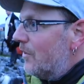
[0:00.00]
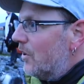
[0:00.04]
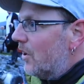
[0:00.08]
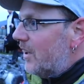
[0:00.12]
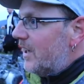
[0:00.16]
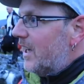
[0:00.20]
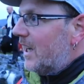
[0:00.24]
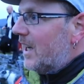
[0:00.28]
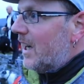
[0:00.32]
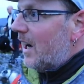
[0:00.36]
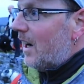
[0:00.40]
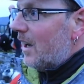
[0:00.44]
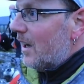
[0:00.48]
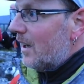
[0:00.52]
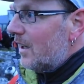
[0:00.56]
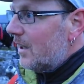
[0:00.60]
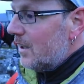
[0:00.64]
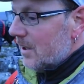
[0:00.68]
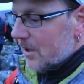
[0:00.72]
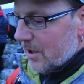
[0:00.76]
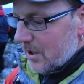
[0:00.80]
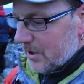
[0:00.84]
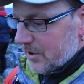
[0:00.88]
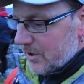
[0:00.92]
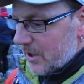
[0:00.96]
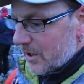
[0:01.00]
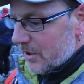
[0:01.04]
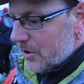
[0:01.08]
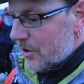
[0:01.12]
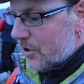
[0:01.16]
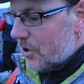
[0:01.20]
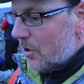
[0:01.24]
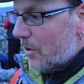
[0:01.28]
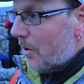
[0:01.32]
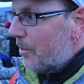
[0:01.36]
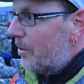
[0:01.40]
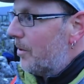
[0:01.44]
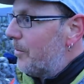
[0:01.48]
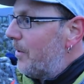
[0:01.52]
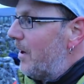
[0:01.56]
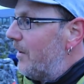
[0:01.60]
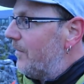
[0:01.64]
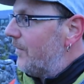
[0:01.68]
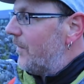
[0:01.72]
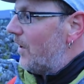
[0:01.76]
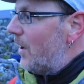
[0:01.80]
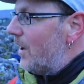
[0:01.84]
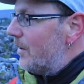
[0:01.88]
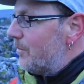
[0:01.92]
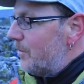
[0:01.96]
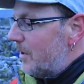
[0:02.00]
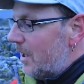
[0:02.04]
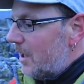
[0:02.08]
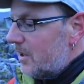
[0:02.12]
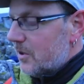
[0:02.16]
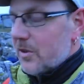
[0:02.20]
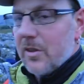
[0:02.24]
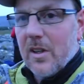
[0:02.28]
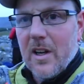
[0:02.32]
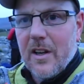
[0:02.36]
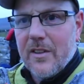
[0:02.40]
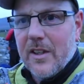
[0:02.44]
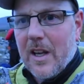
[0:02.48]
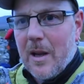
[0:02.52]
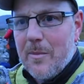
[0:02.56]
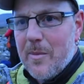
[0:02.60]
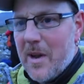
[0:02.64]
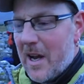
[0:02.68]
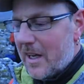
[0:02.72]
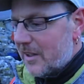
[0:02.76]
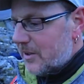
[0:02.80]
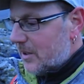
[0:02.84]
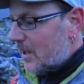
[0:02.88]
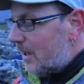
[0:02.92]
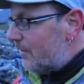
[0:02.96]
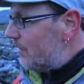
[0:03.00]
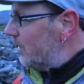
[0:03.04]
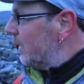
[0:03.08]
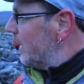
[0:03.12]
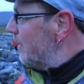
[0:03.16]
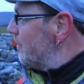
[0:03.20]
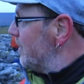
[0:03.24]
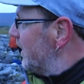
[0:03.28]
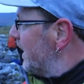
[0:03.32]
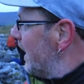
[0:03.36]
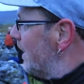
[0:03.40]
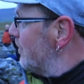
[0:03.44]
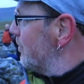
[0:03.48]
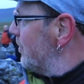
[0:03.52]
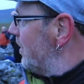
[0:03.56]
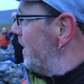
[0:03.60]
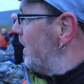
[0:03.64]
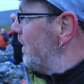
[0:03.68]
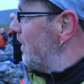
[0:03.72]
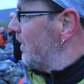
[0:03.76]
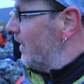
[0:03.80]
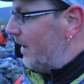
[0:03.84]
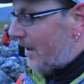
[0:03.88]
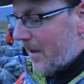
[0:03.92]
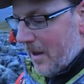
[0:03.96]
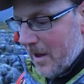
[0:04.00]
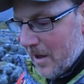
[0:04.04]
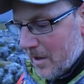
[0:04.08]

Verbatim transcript: haven't got any colour. Sun's due up in about 5 minutes, so I'm gonna have to get my act together and get my camera out.